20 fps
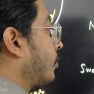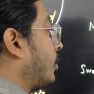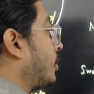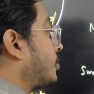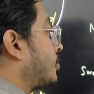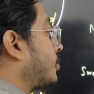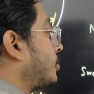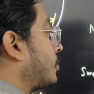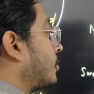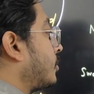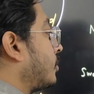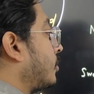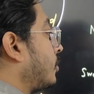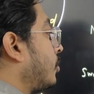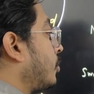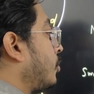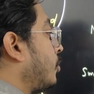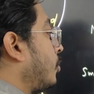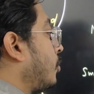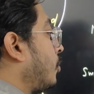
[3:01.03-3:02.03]
was
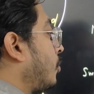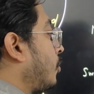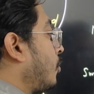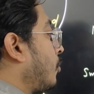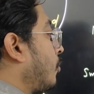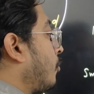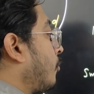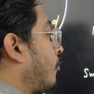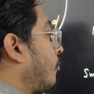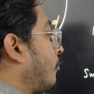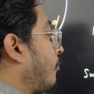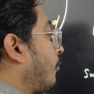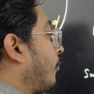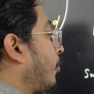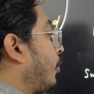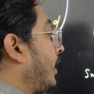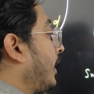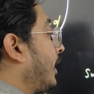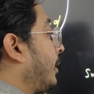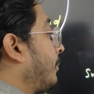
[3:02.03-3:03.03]

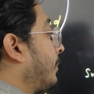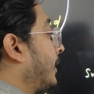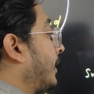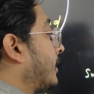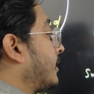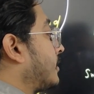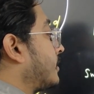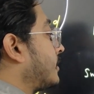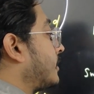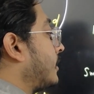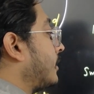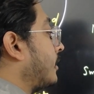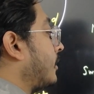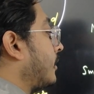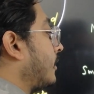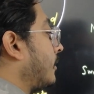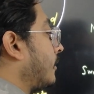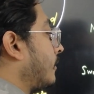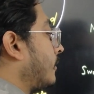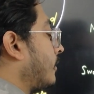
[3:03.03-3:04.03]
full independence.
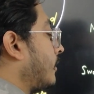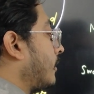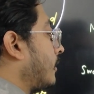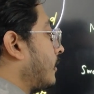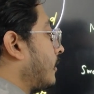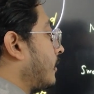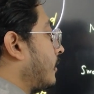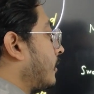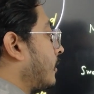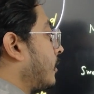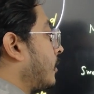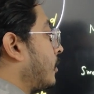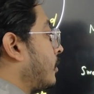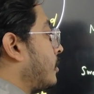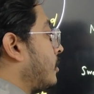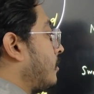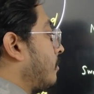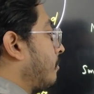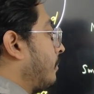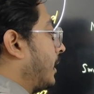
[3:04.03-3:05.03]

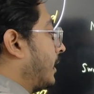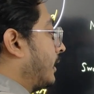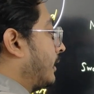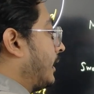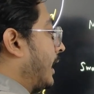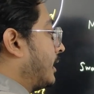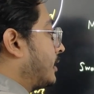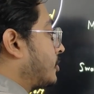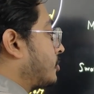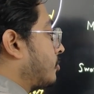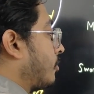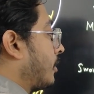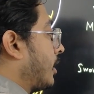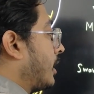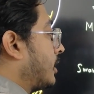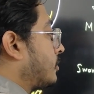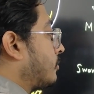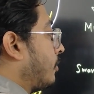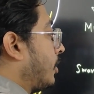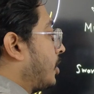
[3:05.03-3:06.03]
But that
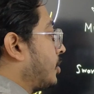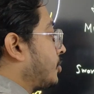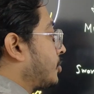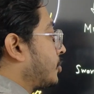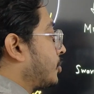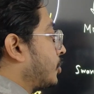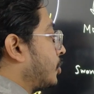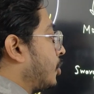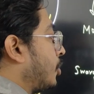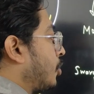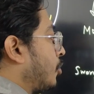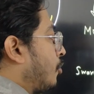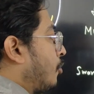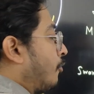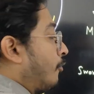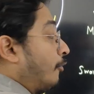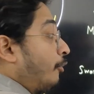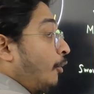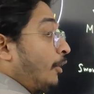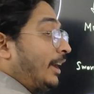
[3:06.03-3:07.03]
Swaraj was
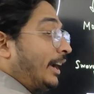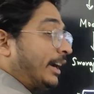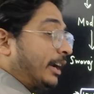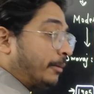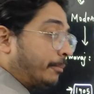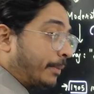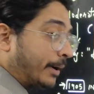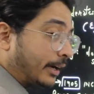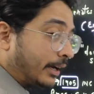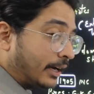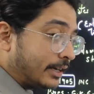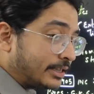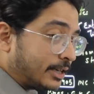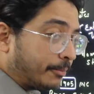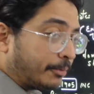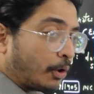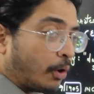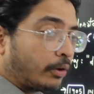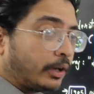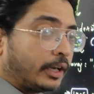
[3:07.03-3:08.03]
full independence.
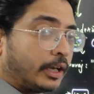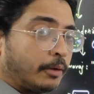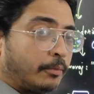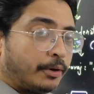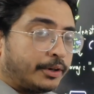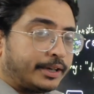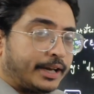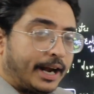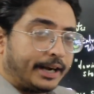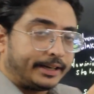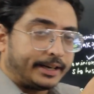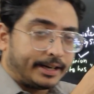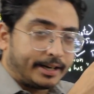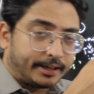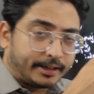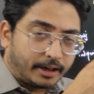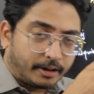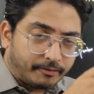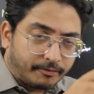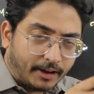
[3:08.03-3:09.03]
I'm talking about
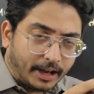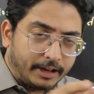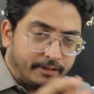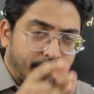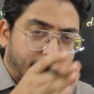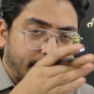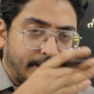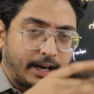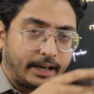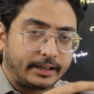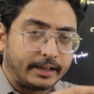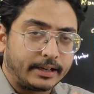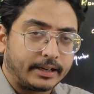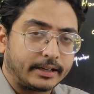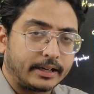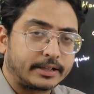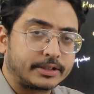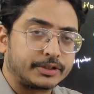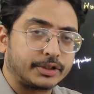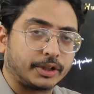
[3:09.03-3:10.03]
1905 and
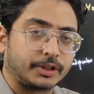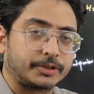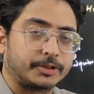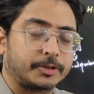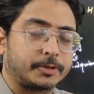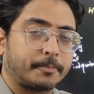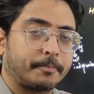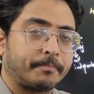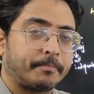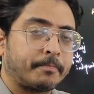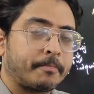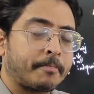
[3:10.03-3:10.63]
1906.